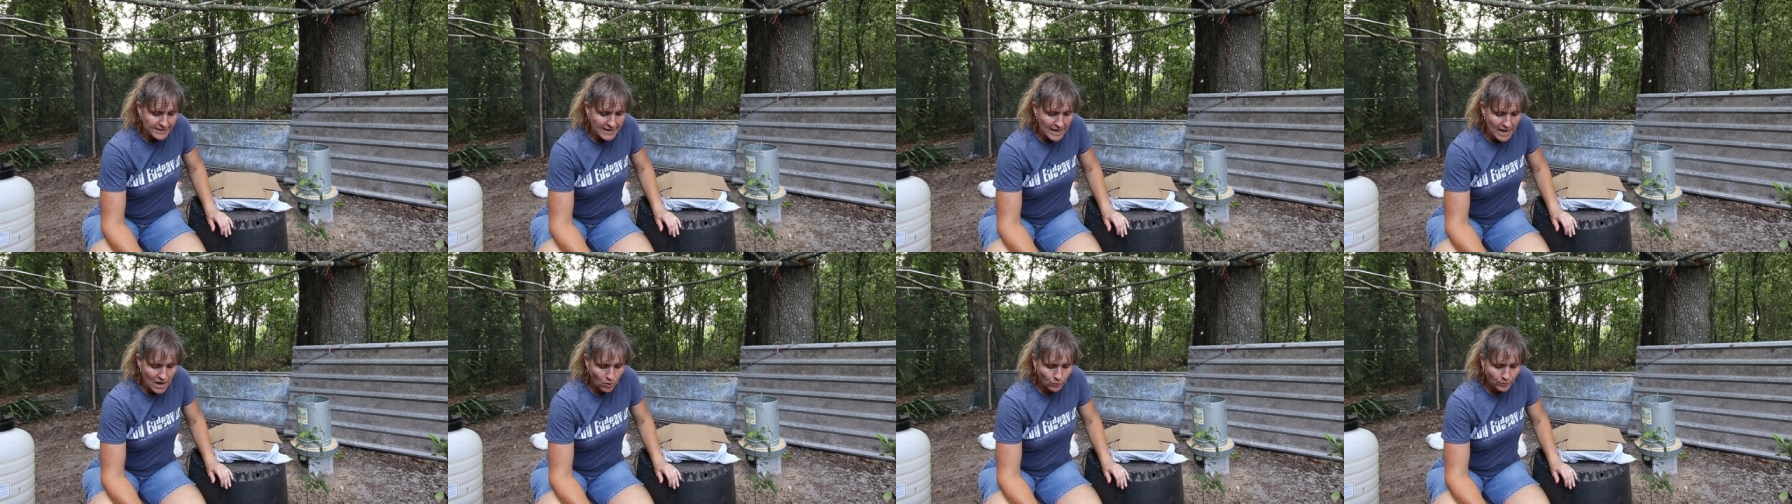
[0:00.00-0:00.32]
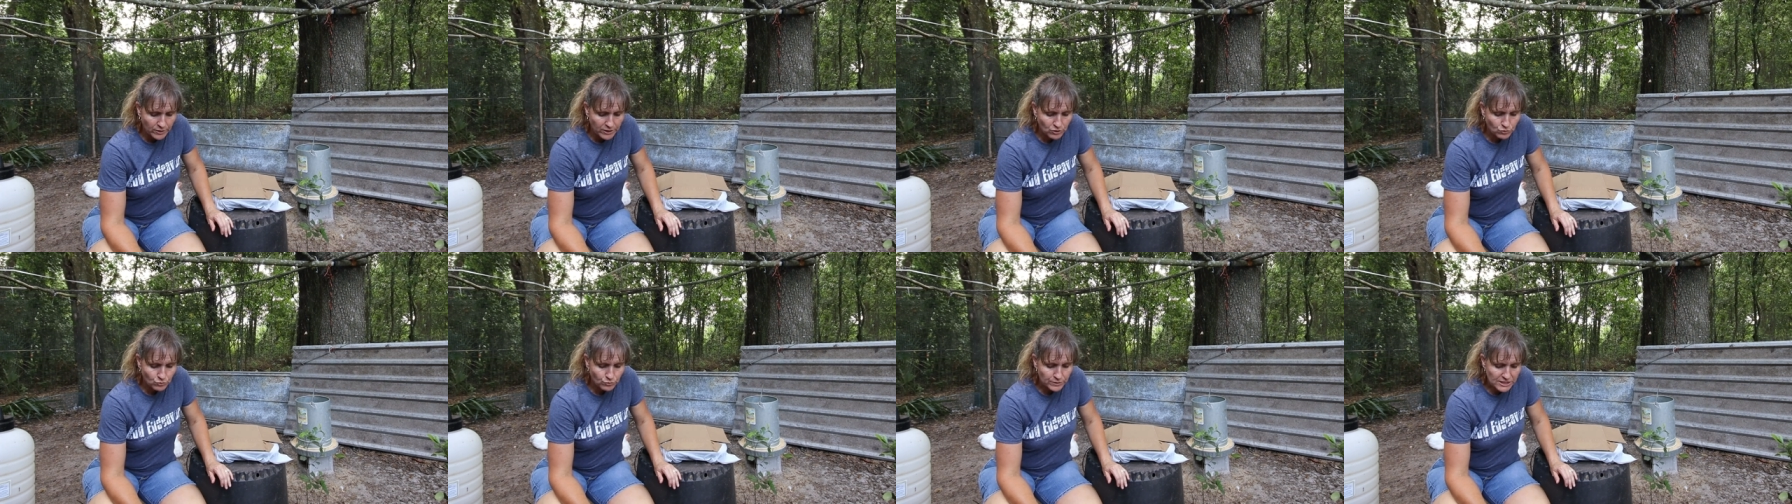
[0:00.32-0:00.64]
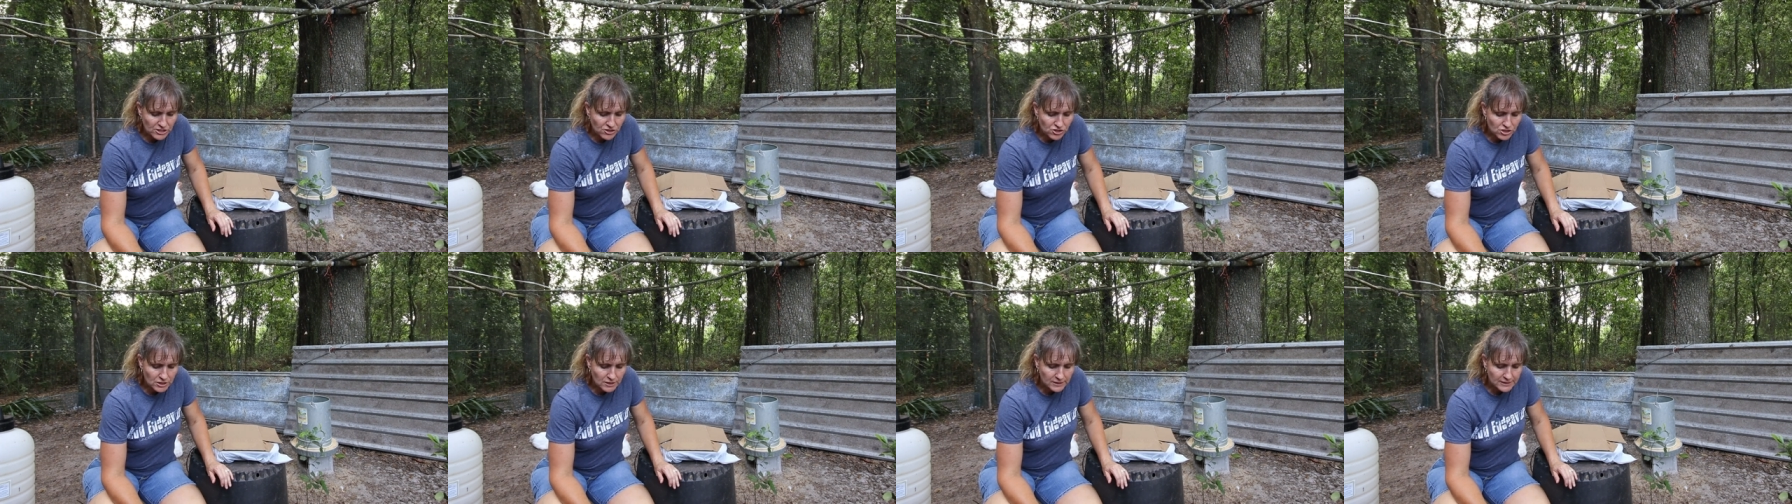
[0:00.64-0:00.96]
Now we
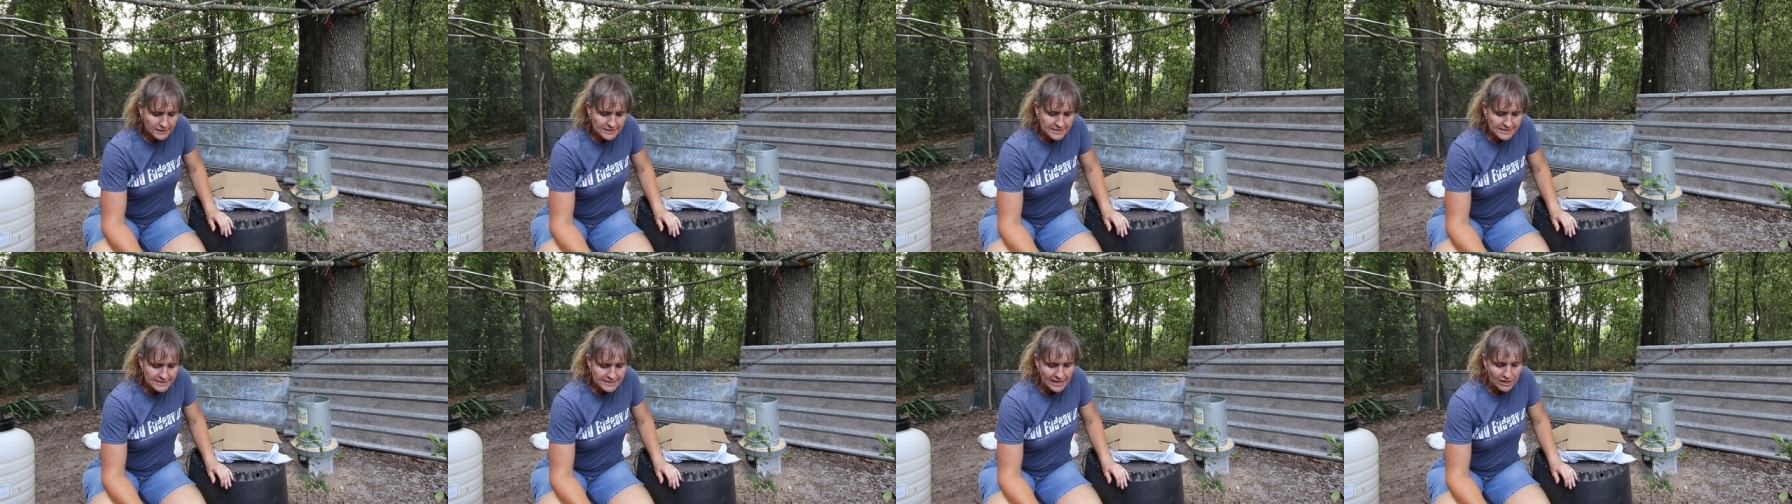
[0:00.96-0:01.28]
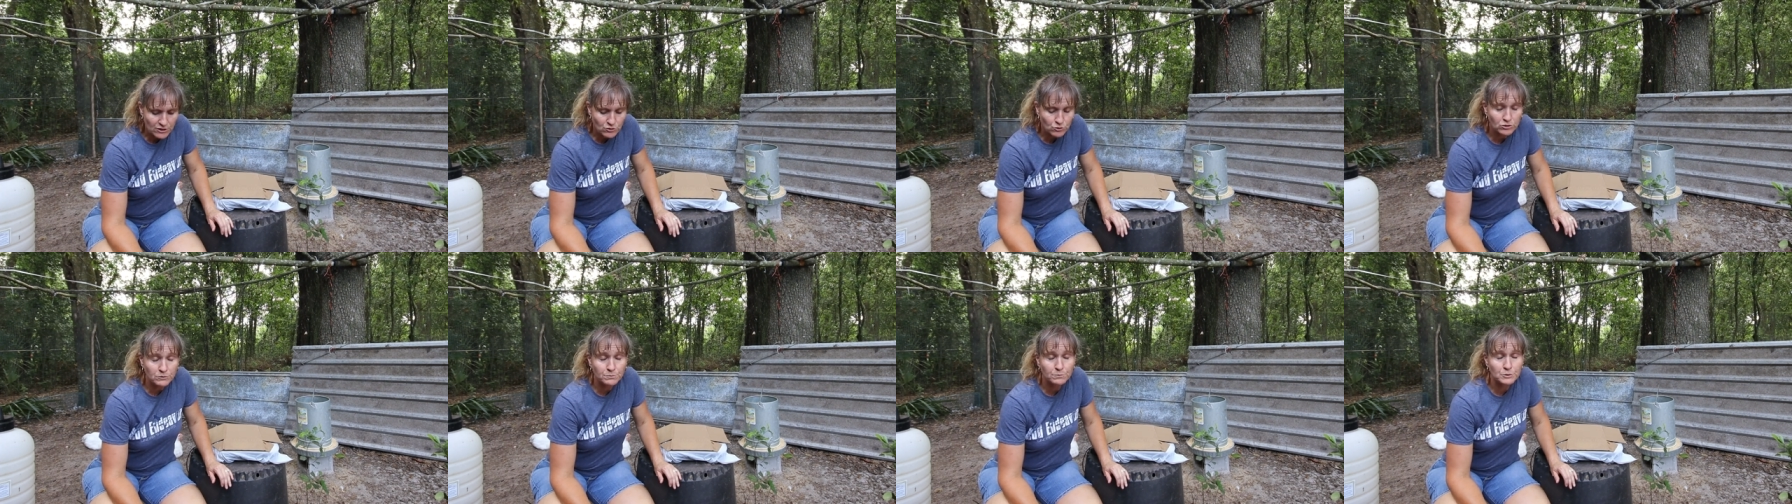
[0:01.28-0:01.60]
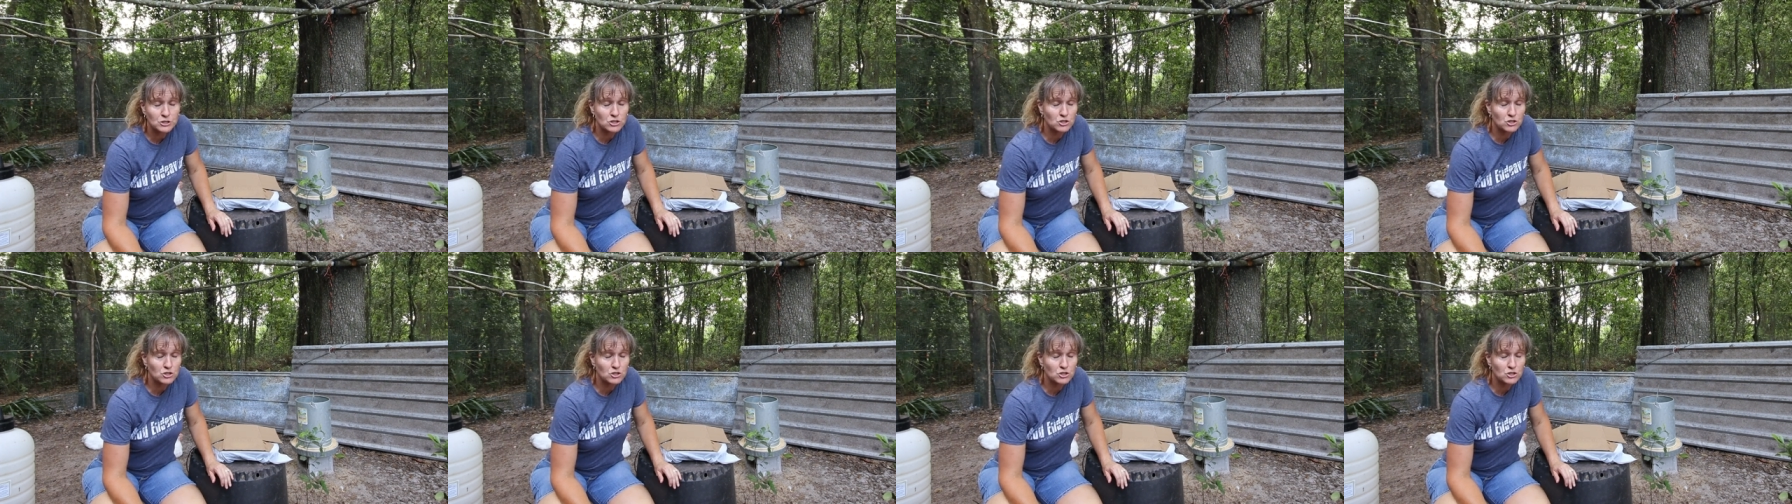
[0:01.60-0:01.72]
originally scheduled